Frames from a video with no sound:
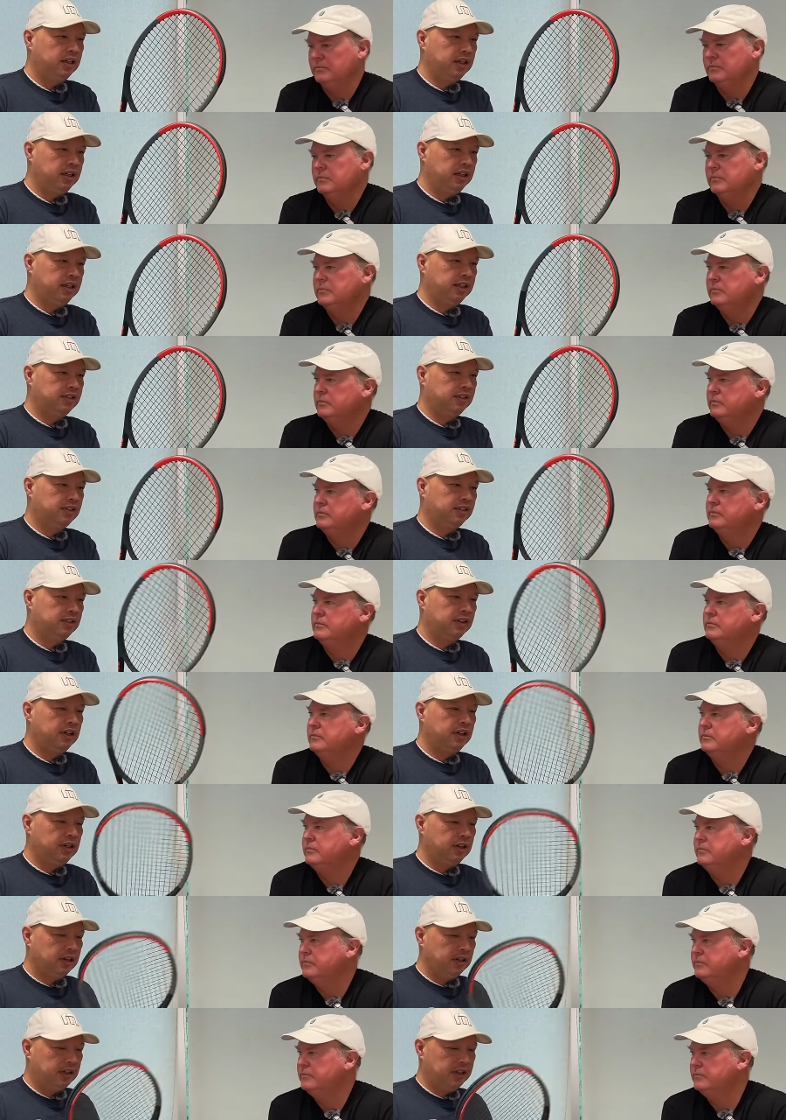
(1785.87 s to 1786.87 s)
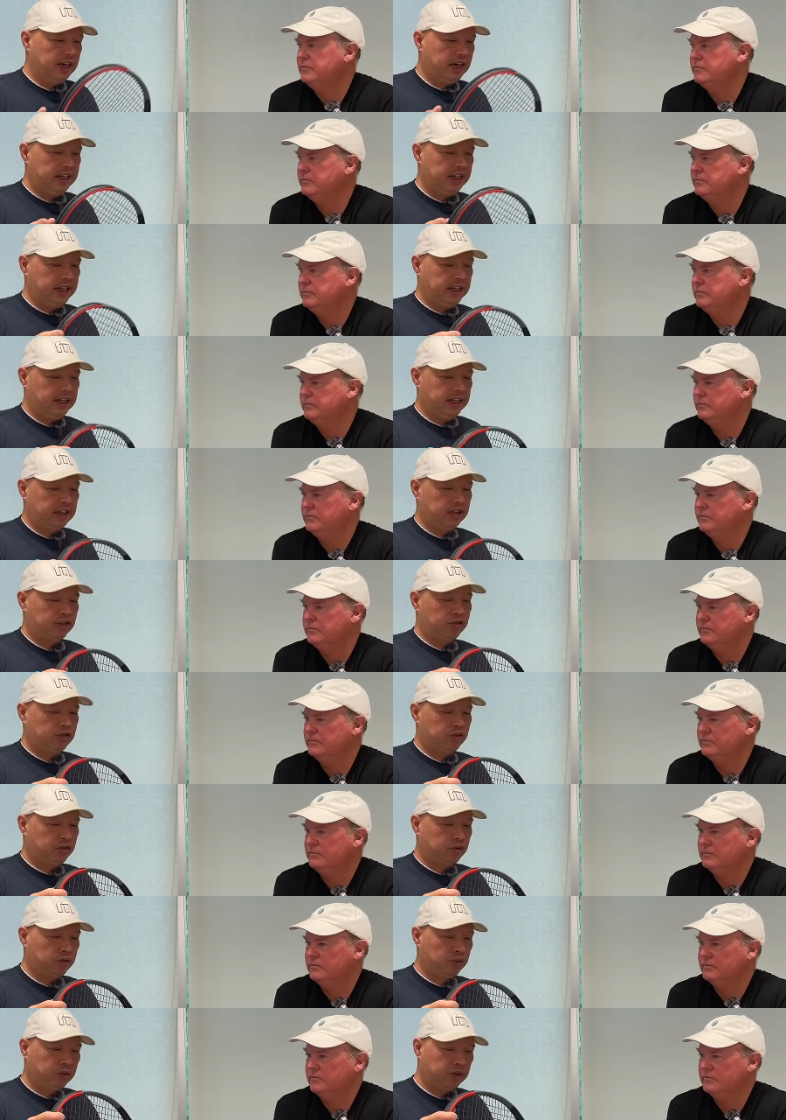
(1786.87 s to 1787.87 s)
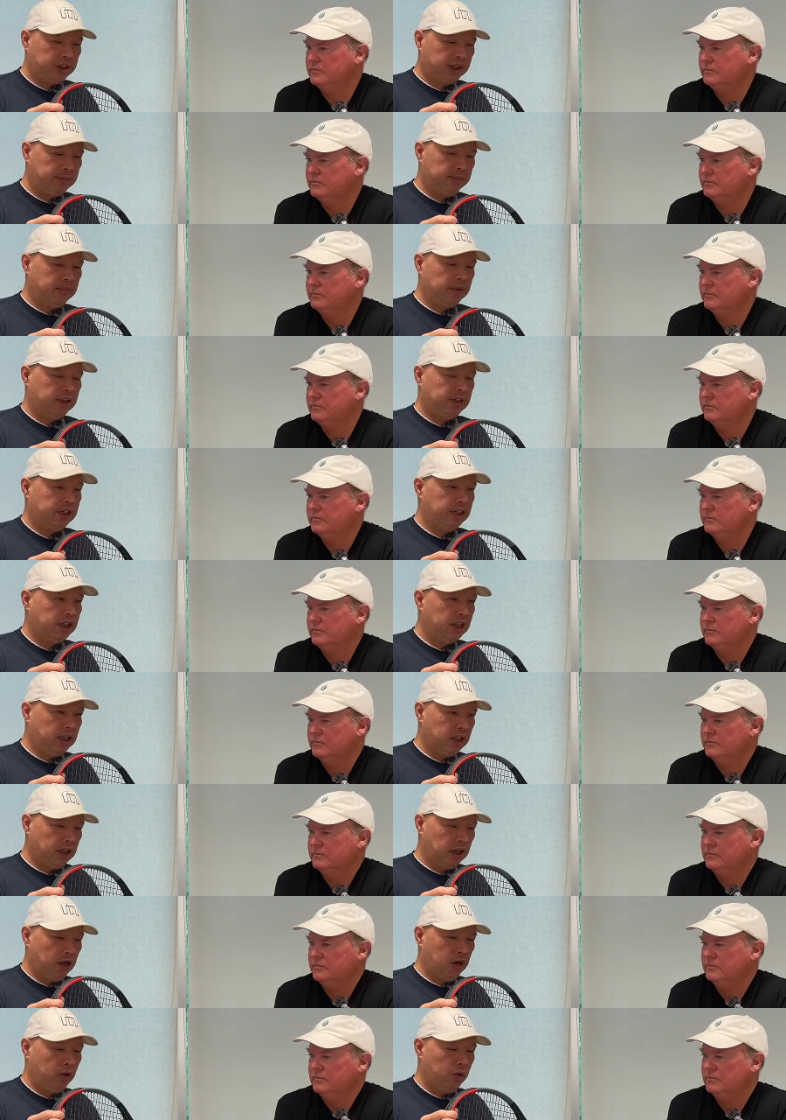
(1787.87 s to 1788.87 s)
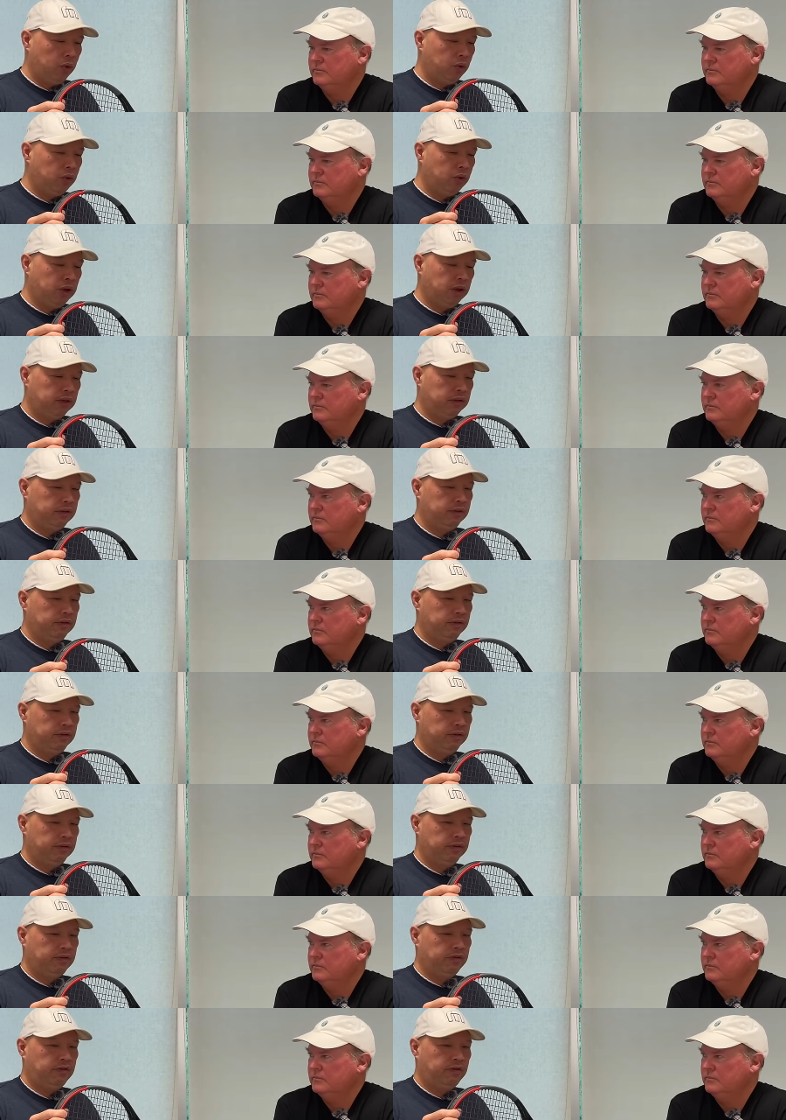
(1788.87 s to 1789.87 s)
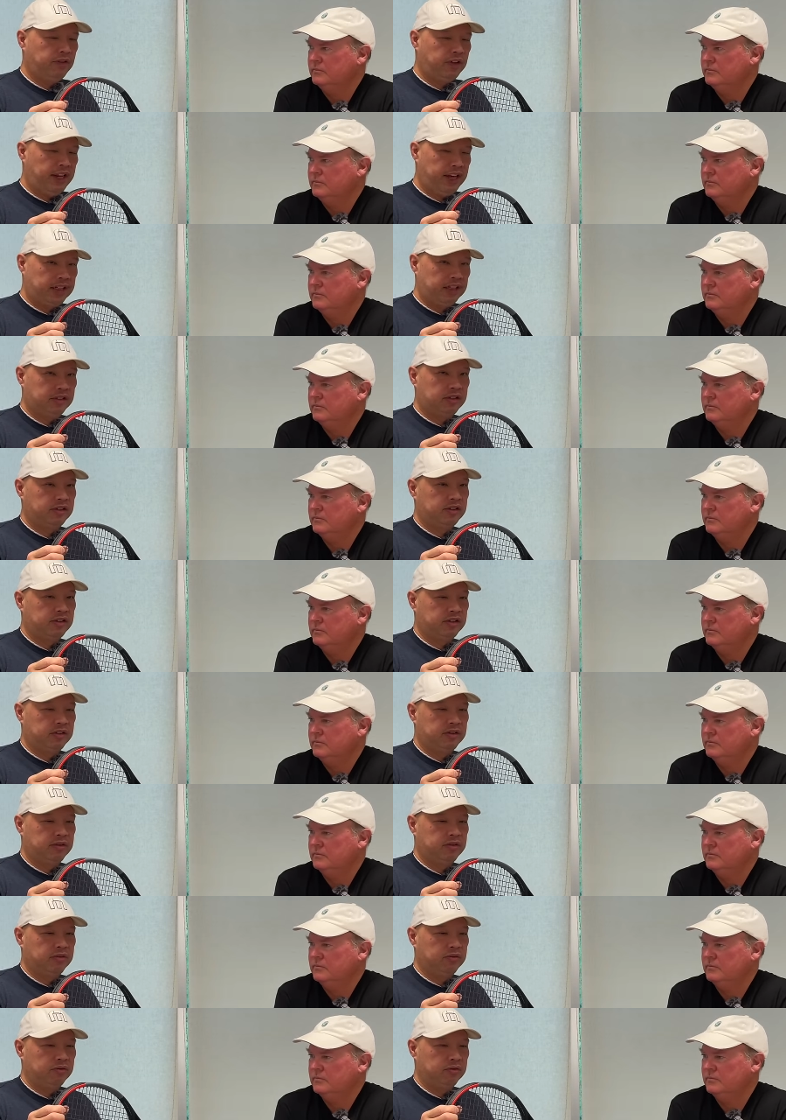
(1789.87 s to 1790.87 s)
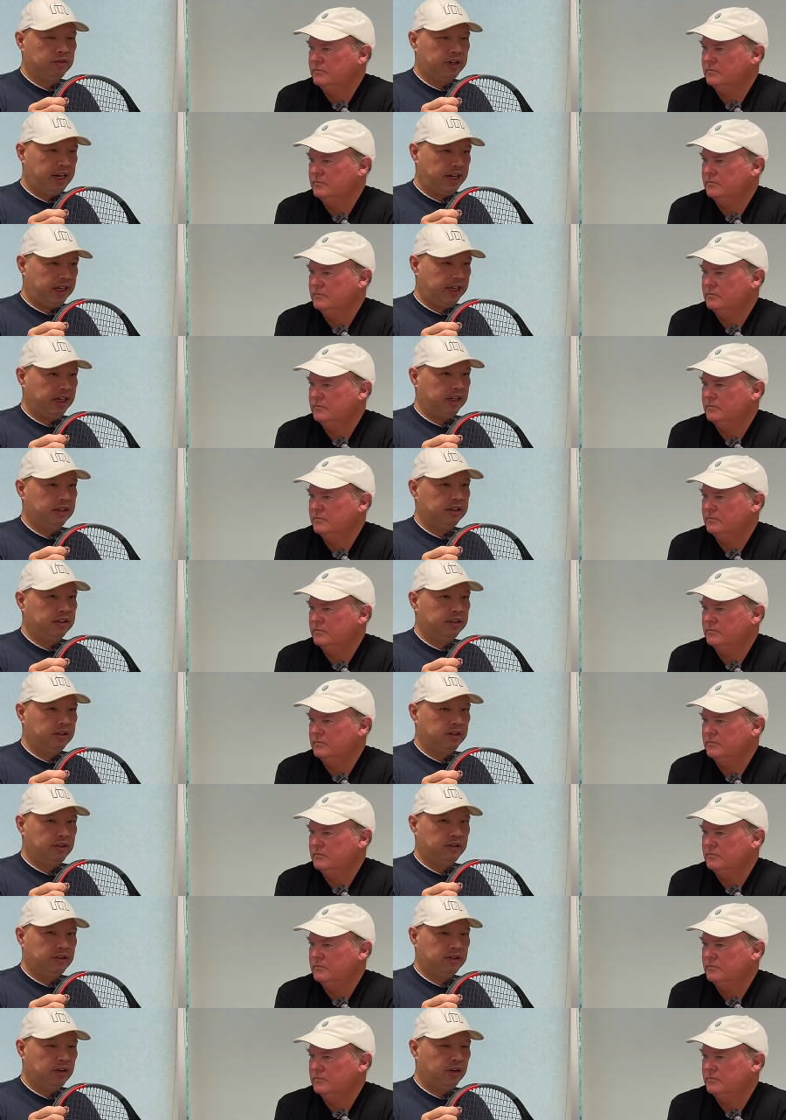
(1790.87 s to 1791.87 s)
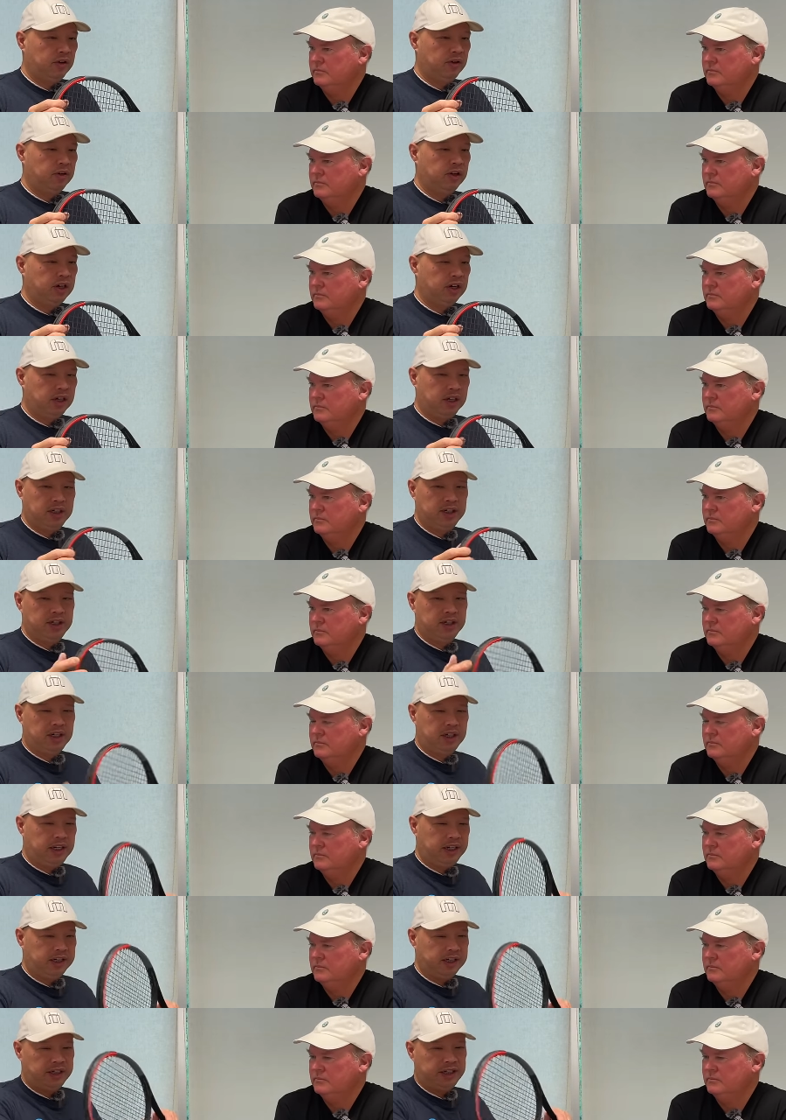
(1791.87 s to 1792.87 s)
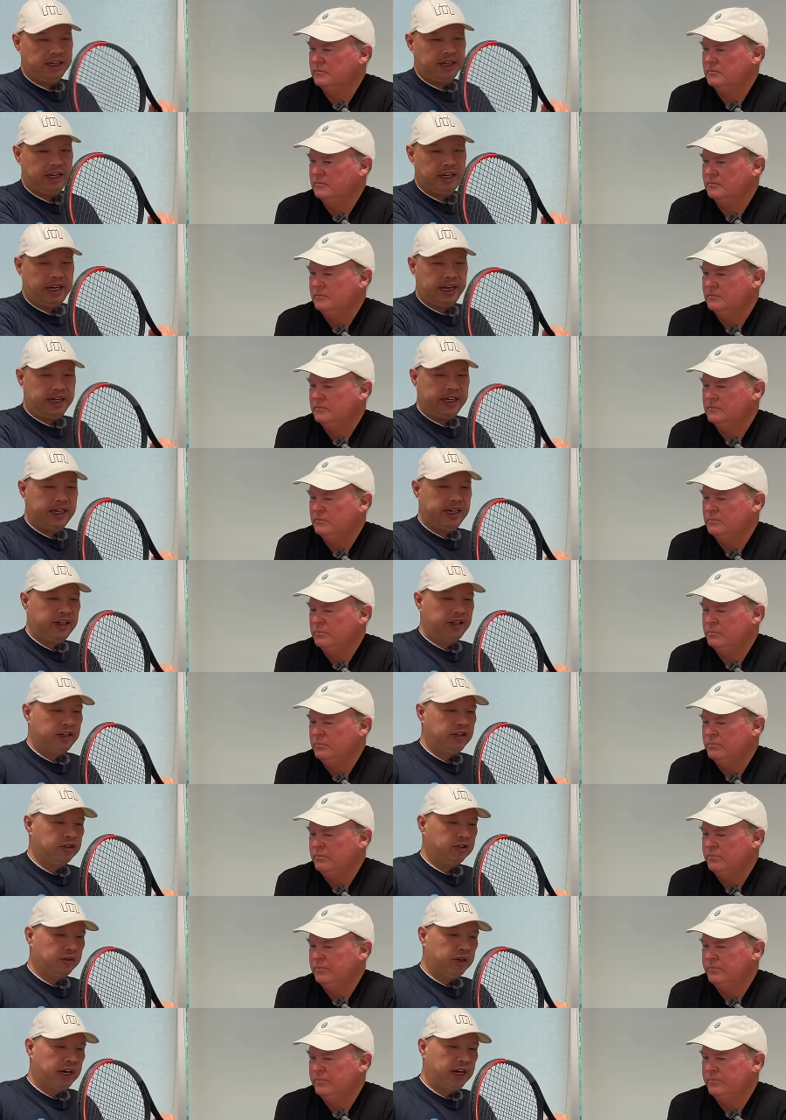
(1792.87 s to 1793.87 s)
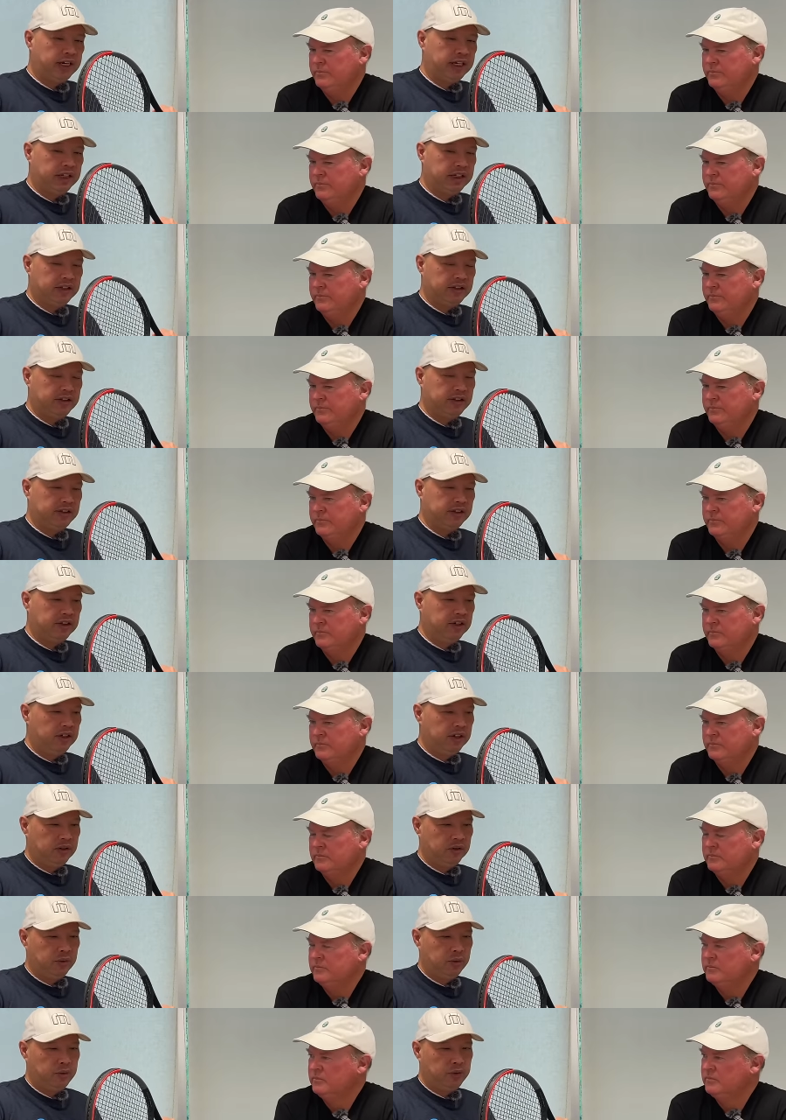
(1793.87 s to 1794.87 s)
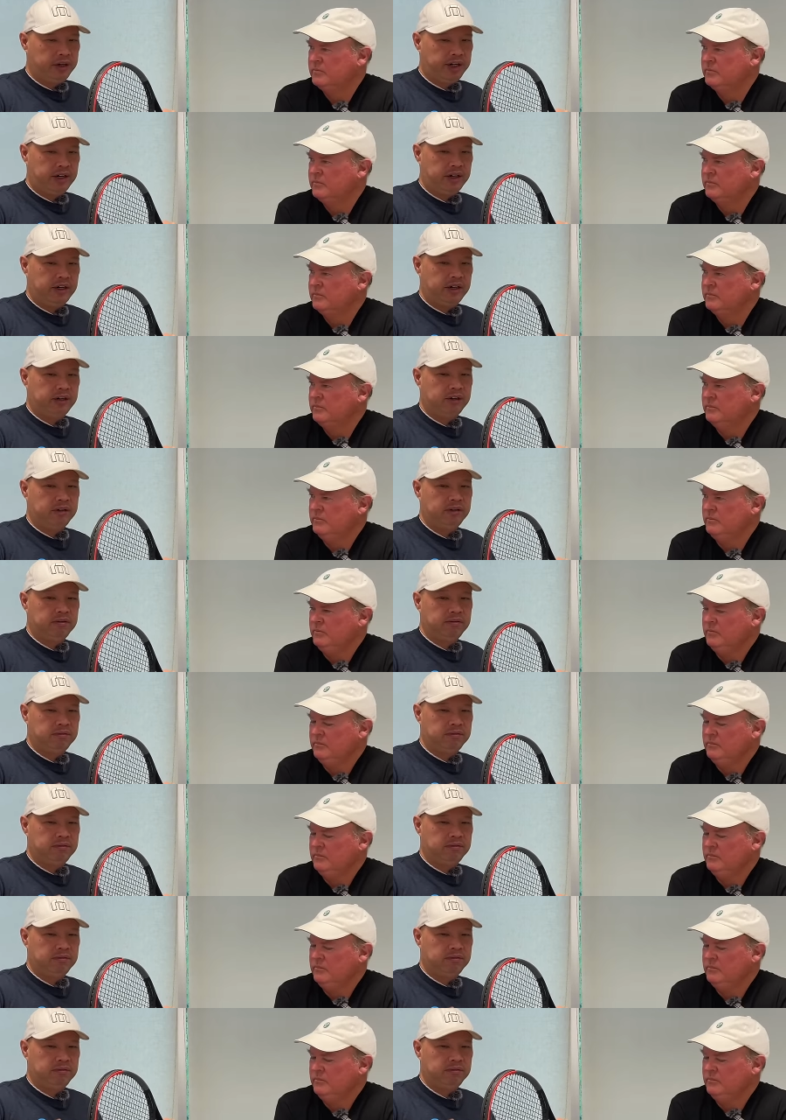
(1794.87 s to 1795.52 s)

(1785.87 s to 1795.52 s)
Speaker 1: It's got an extremely low flex rating. So unlike any of these rackets, where